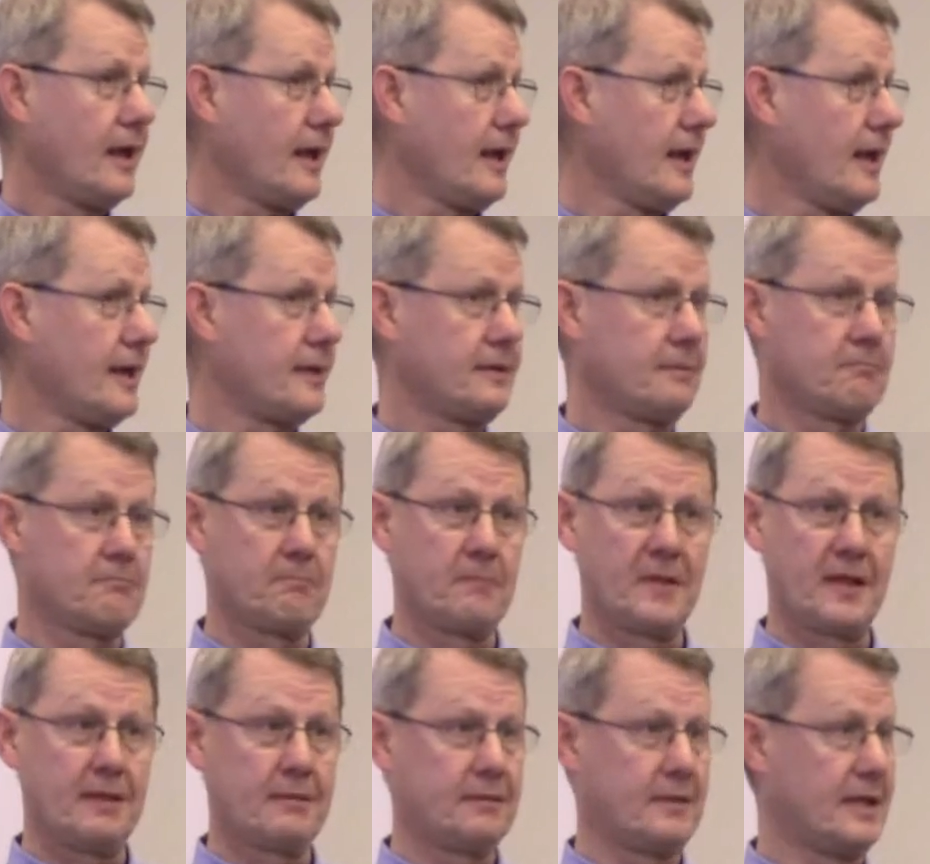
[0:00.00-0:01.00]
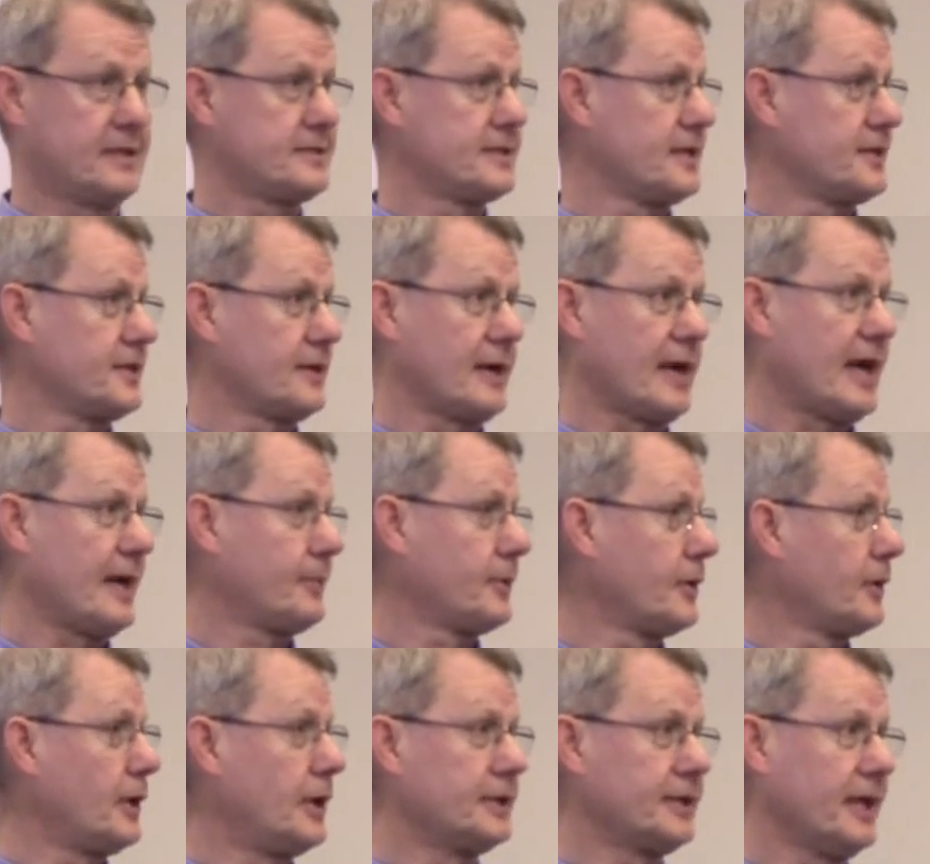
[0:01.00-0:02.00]
and they'd sit there
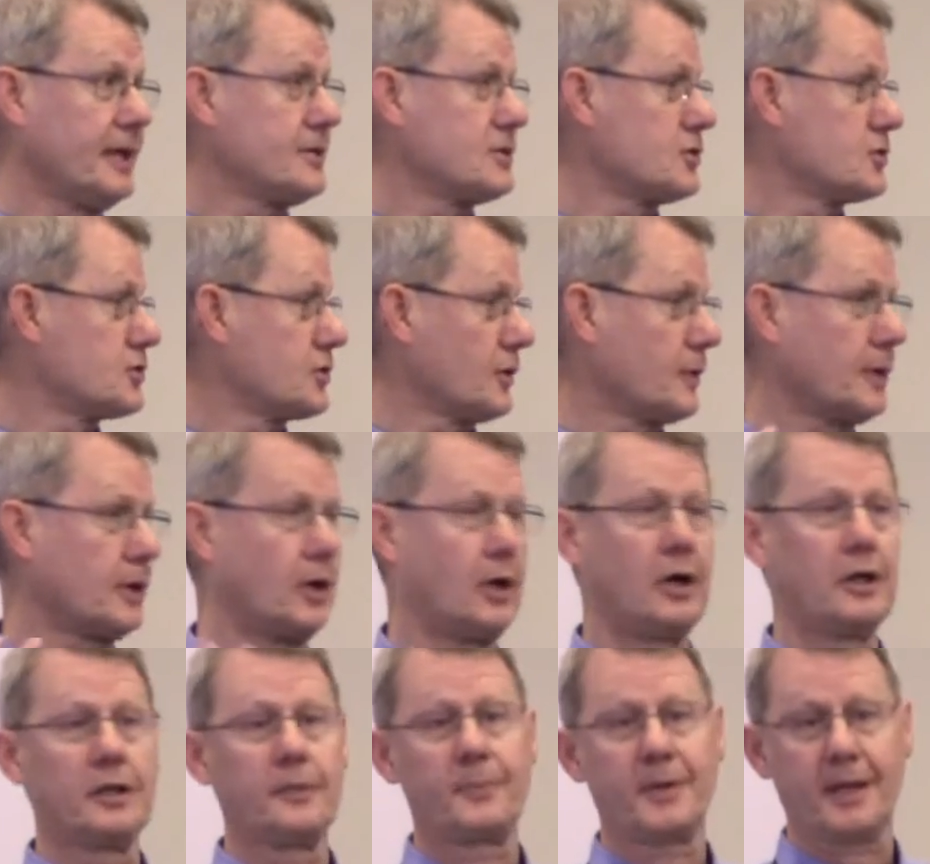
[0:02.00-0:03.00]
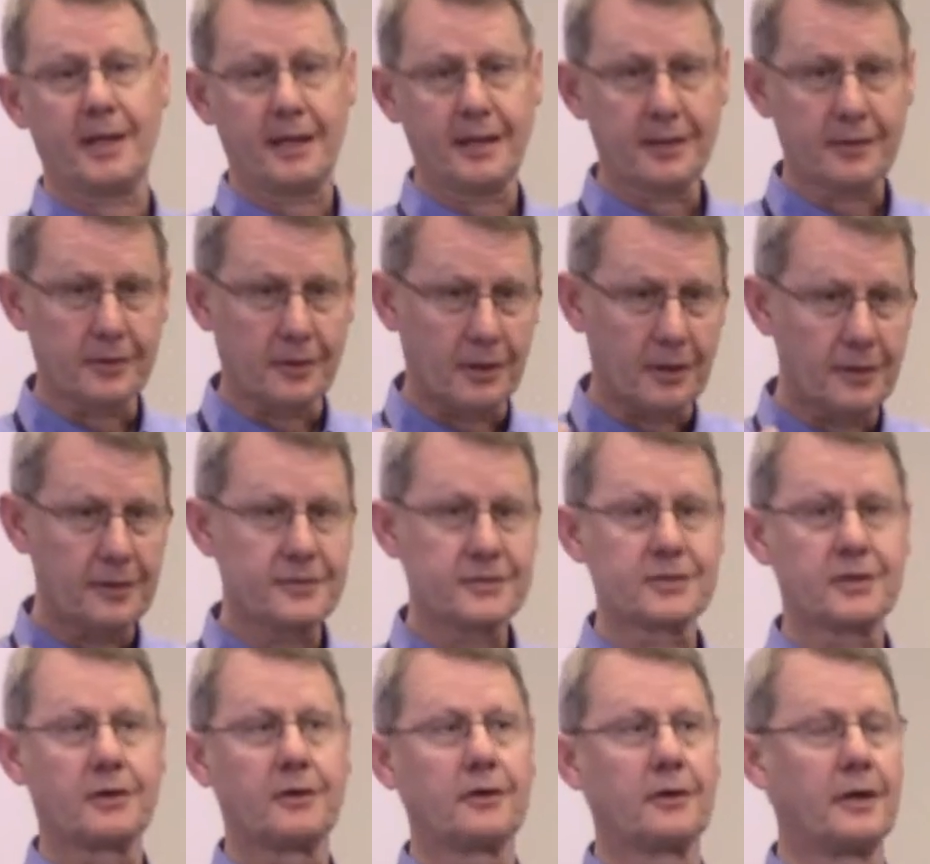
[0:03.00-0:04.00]
happily all day just sharing all the pain and all the
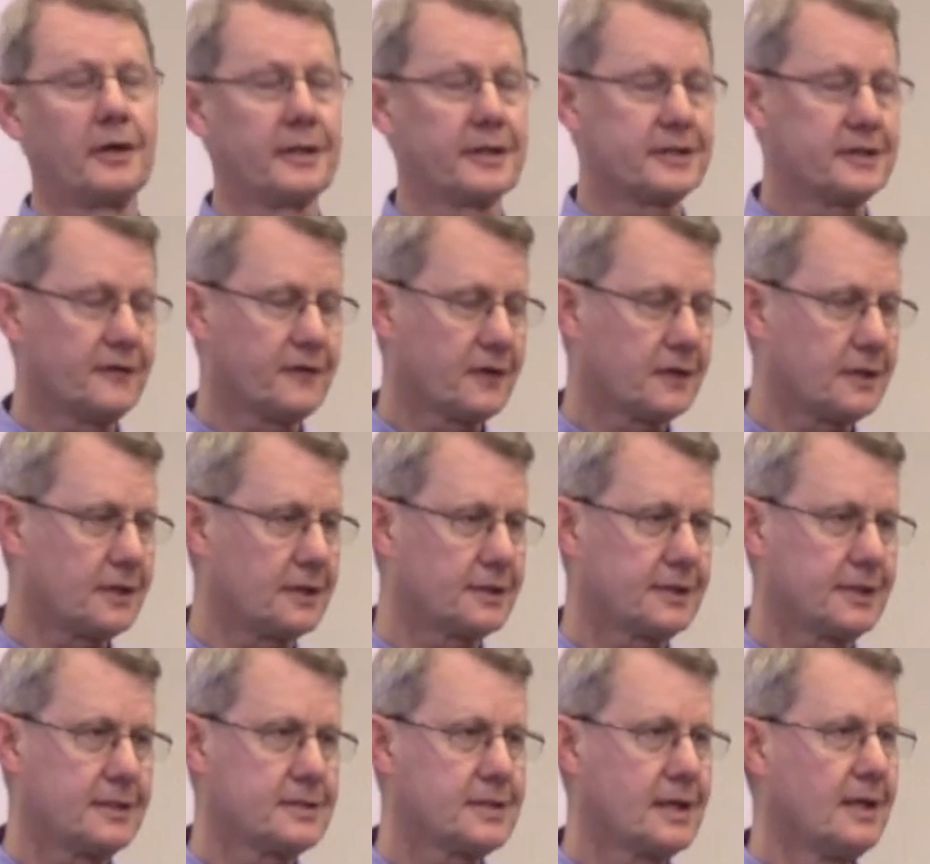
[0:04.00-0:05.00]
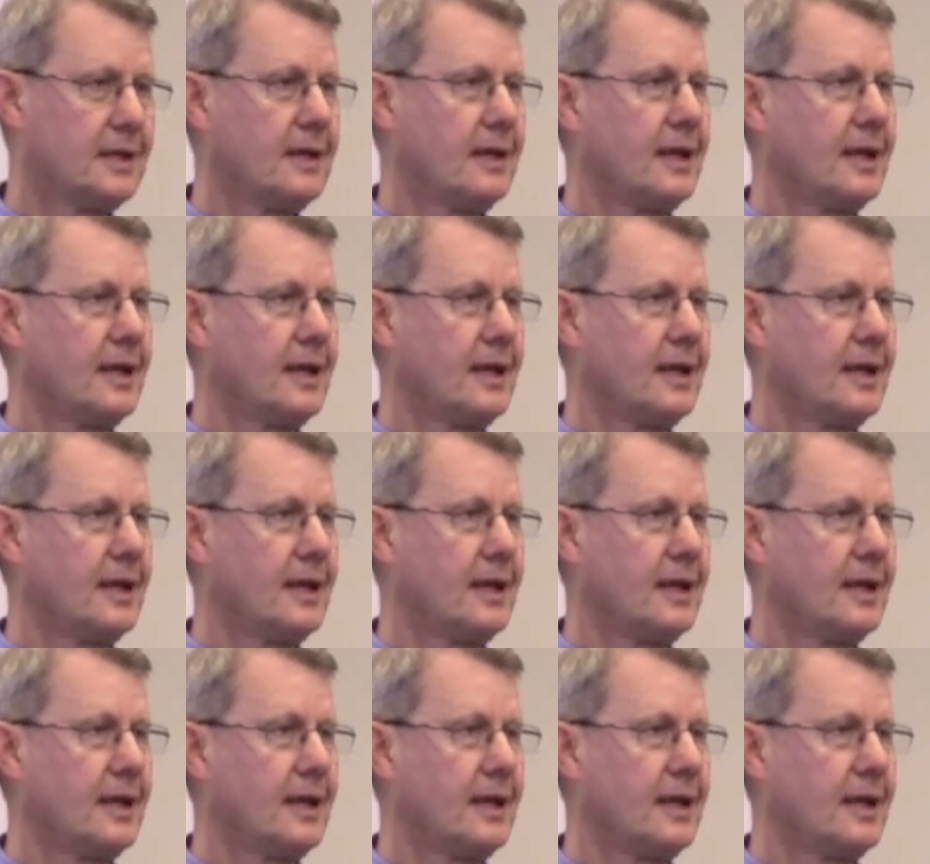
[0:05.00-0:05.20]
sorrow and all the difficulties.